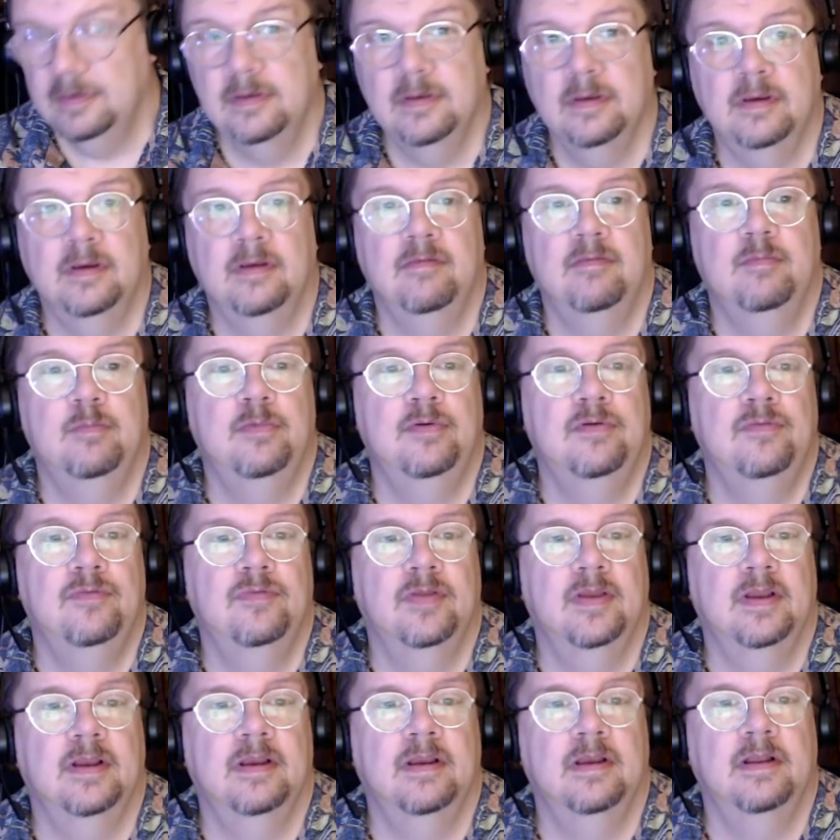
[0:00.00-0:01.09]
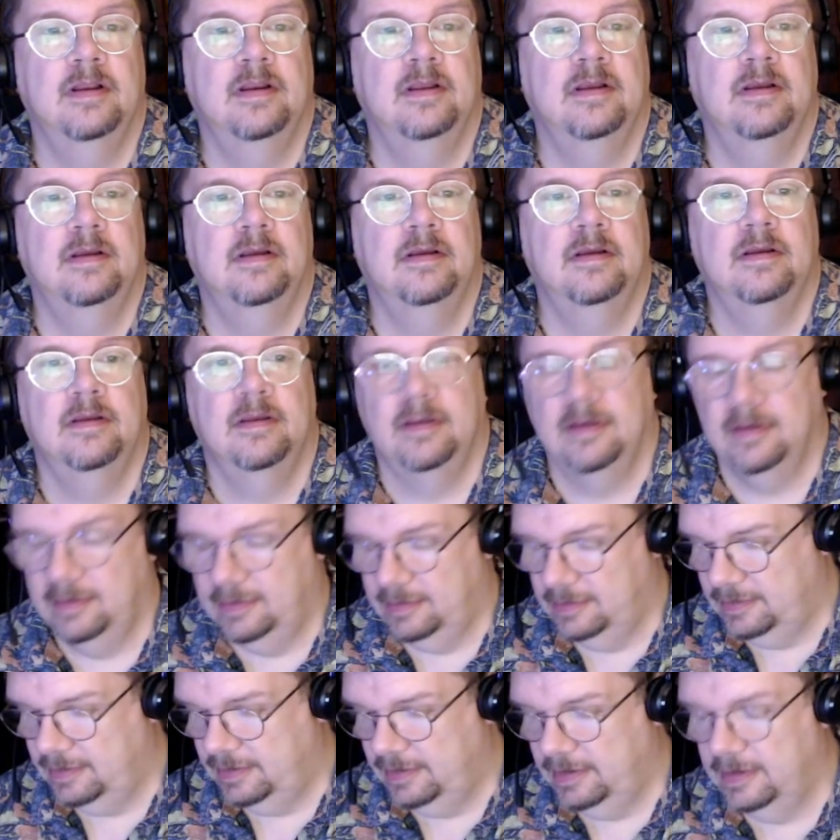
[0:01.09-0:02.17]
I can remove that color
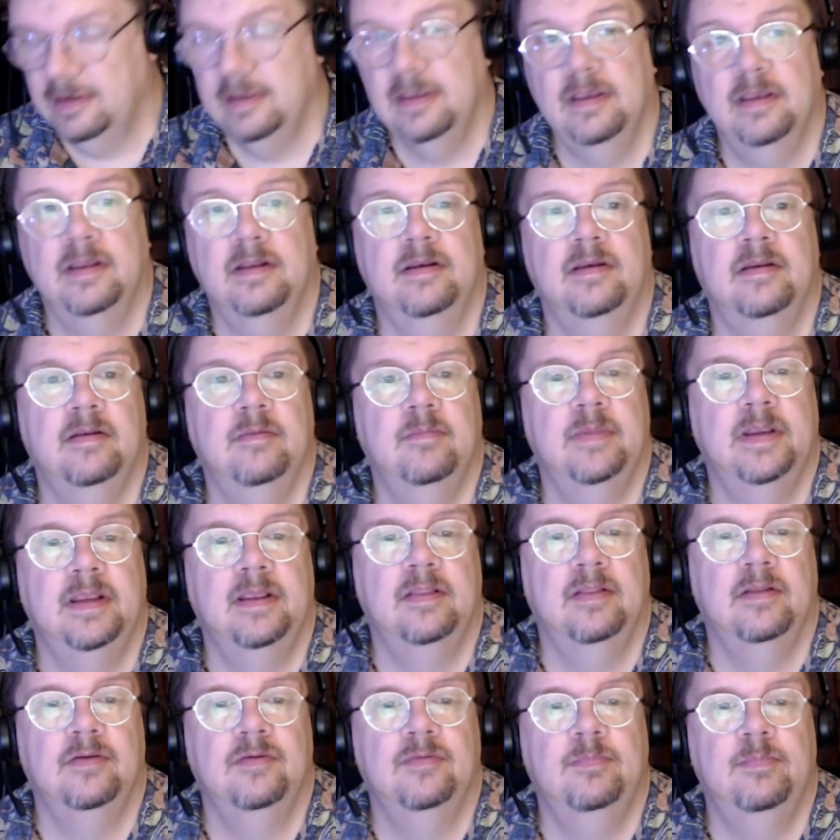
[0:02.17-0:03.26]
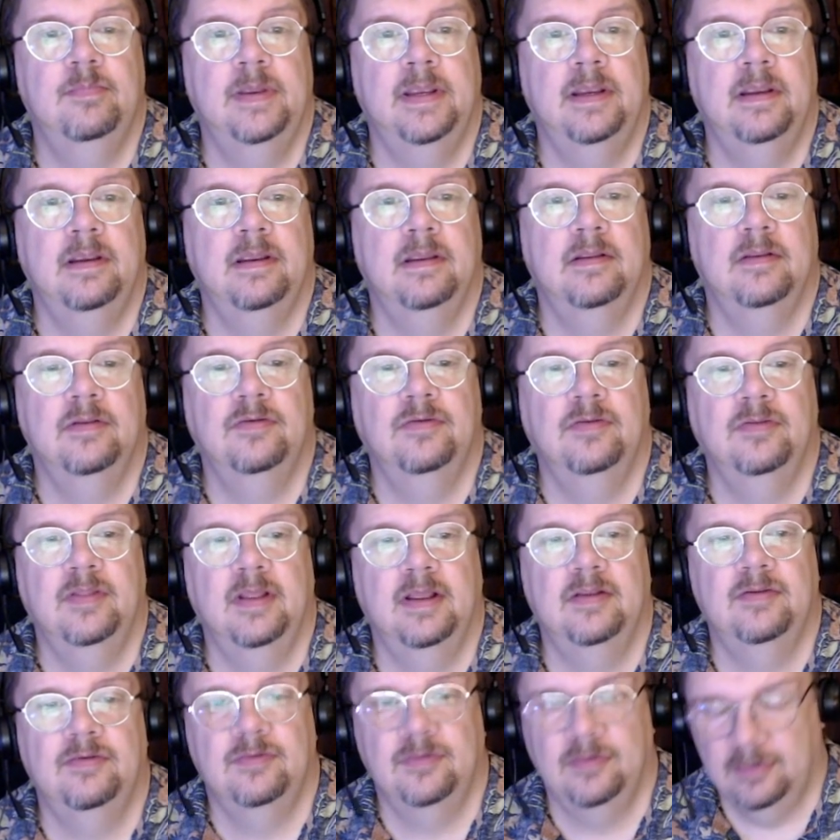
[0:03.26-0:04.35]
and make those pink. So
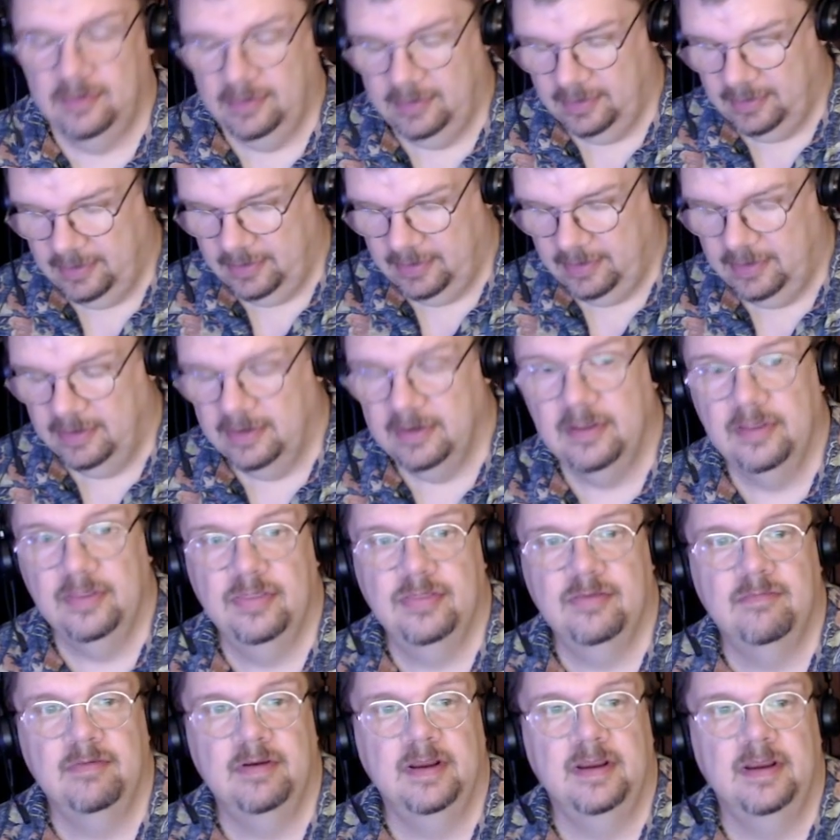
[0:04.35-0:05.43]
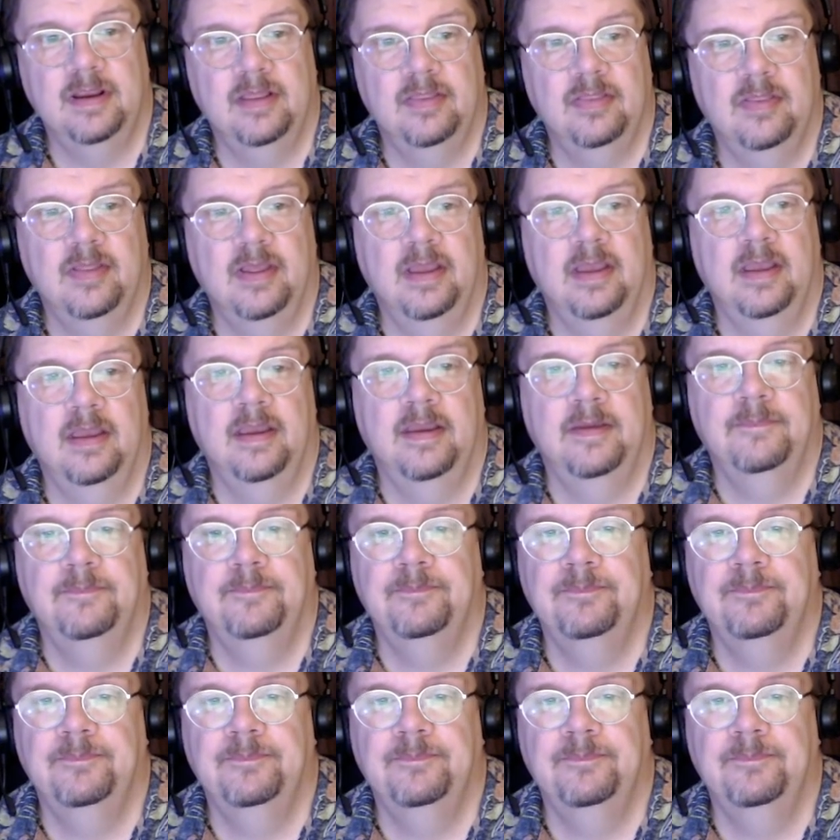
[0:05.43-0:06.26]
that's a 3 there.